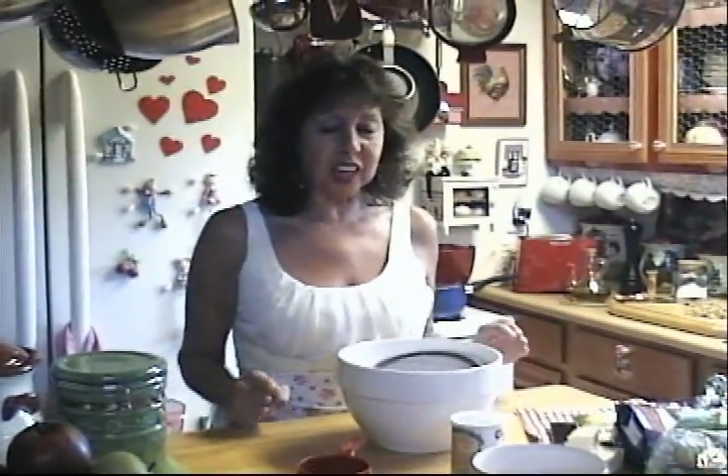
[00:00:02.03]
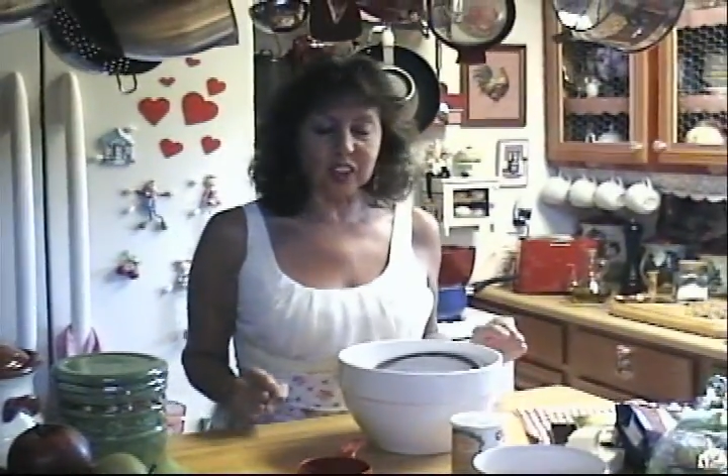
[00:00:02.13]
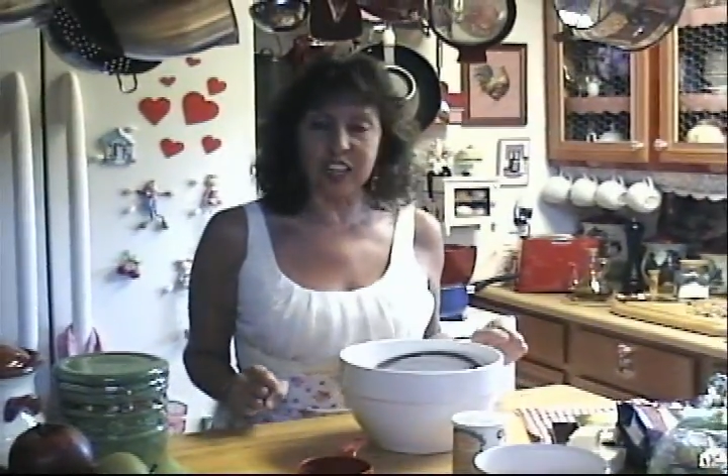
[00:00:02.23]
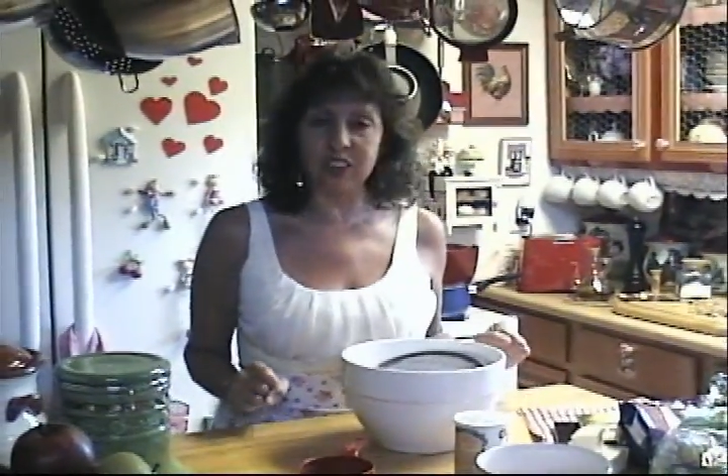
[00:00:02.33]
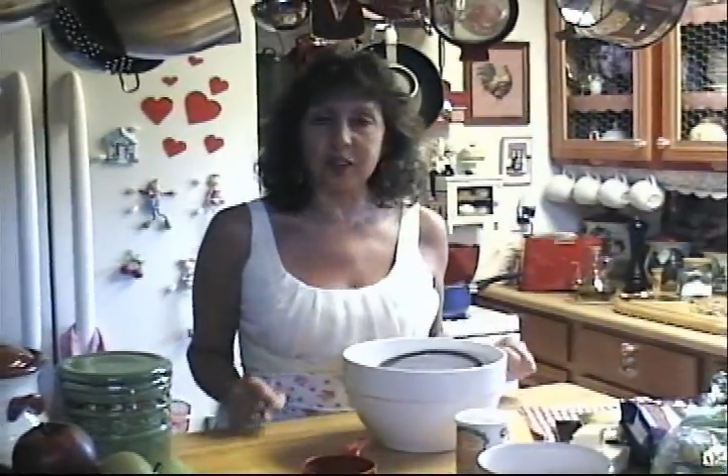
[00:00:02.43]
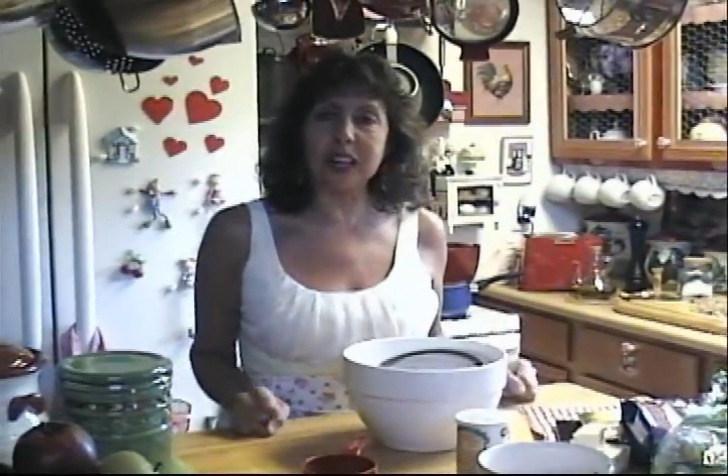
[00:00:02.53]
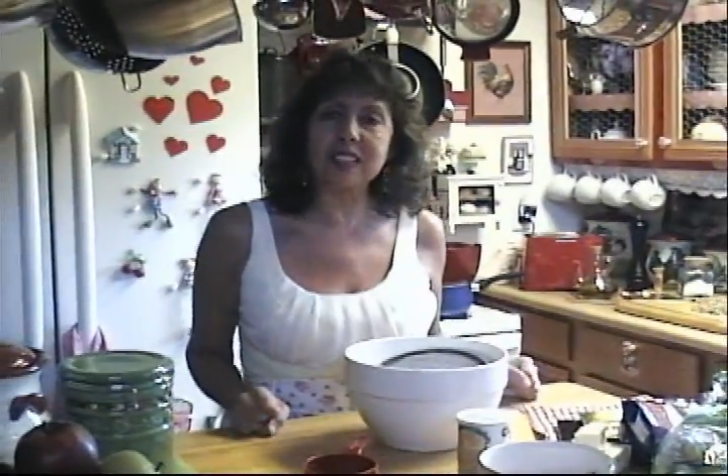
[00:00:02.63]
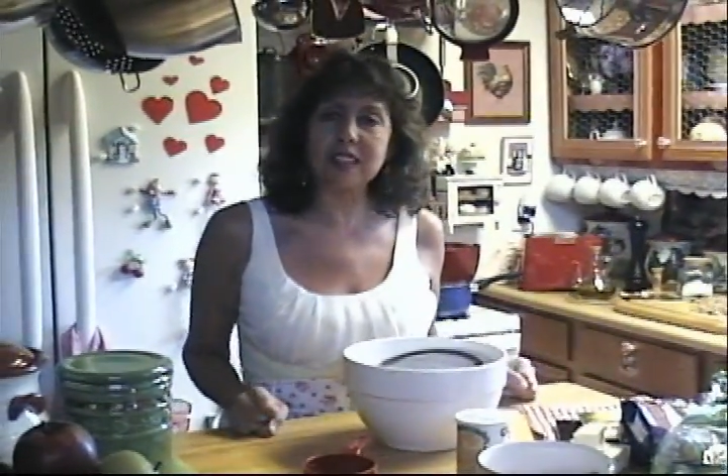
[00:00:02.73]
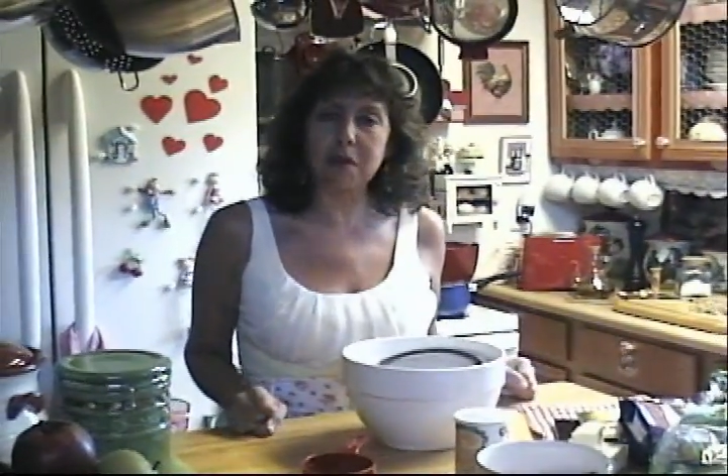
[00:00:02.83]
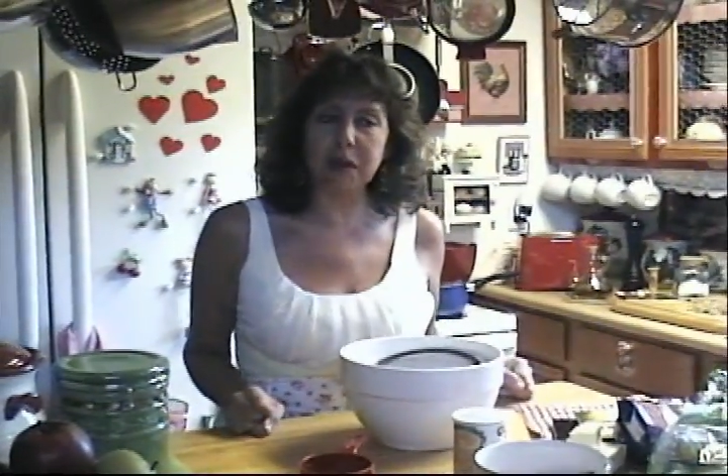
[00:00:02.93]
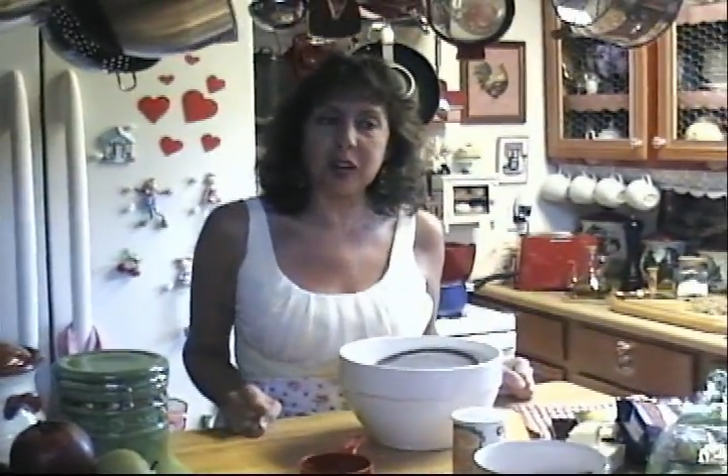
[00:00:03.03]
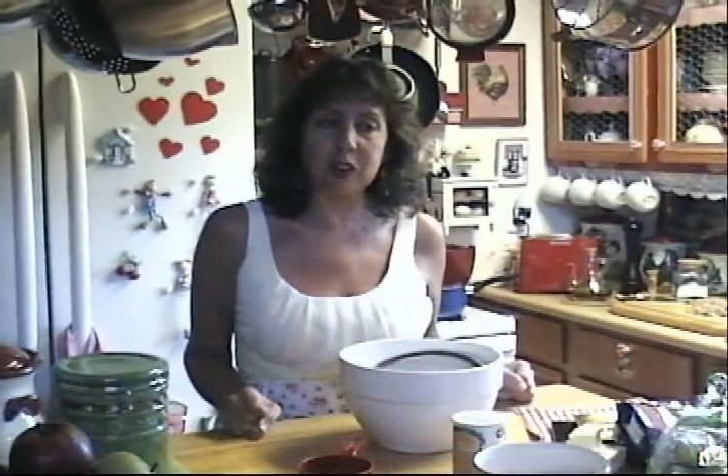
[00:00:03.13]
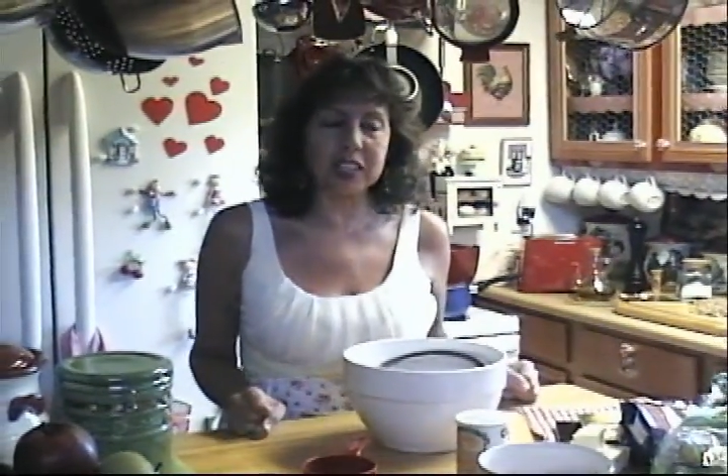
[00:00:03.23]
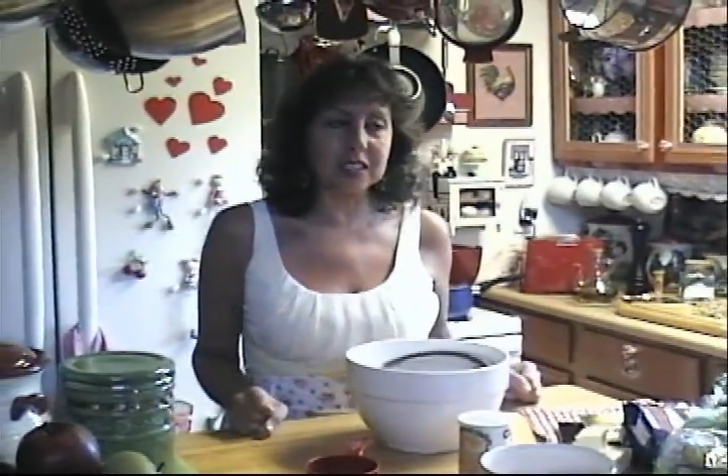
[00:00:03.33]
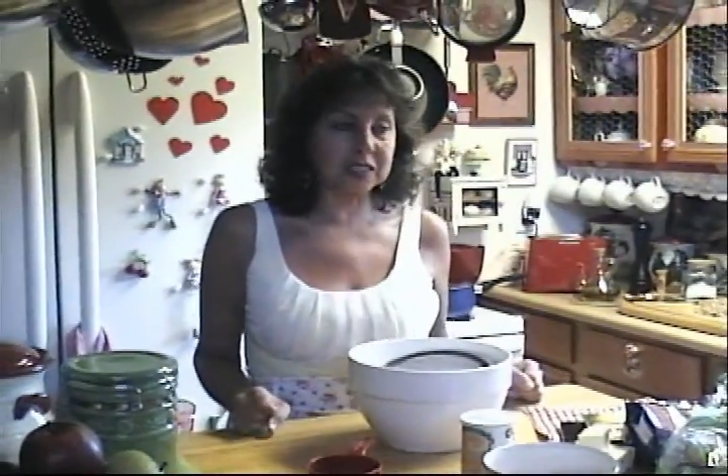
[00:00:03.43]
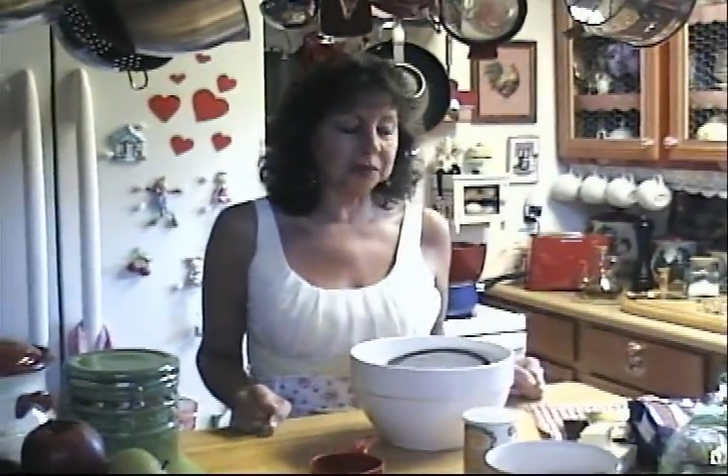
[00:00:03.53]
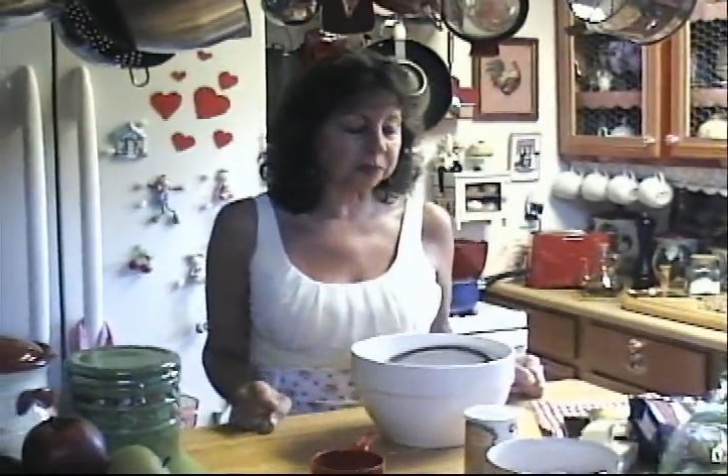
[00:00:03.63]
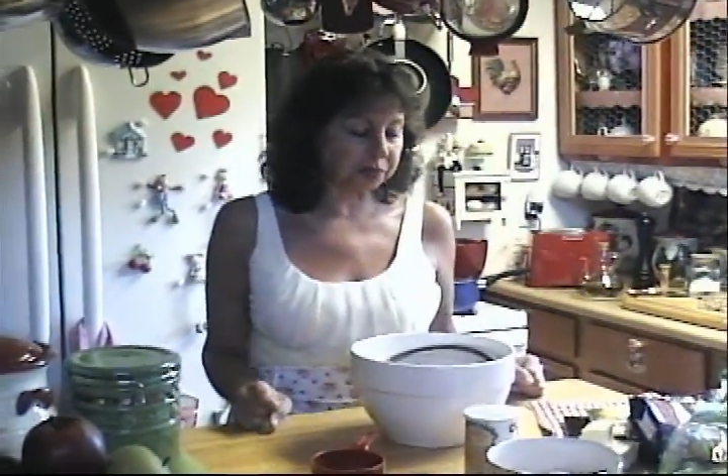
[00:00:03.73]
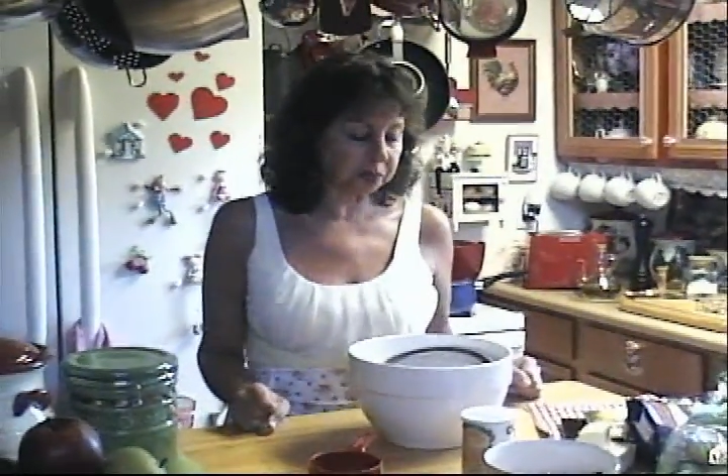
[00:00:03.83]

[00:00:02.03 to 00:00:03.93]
I'm gonna try some brownies.